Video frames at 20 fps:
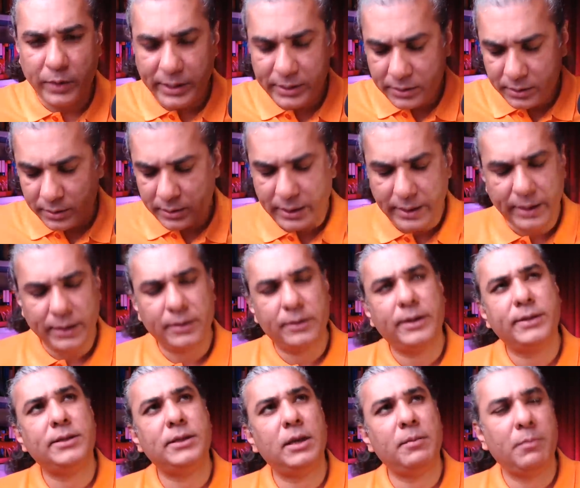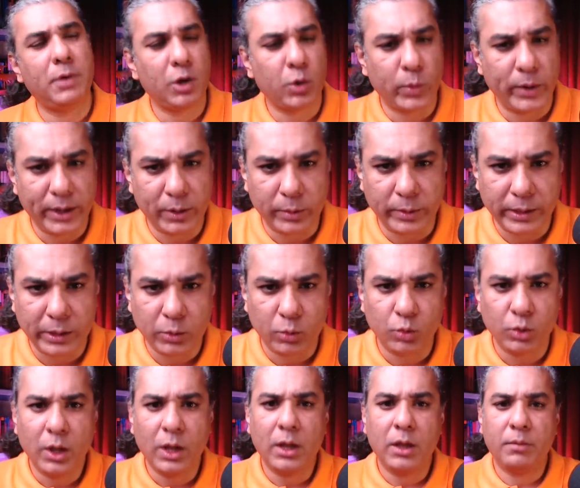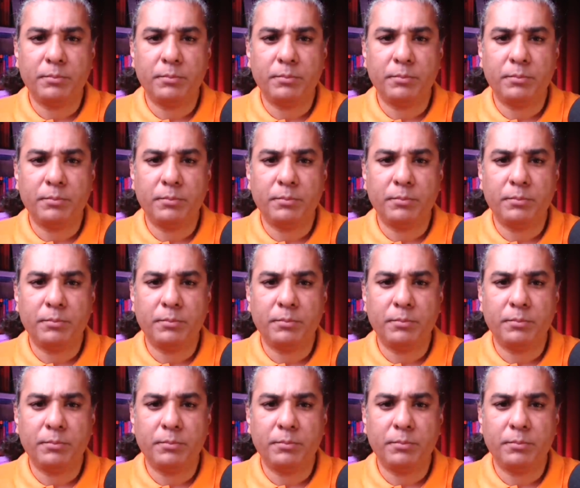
recently in december 2022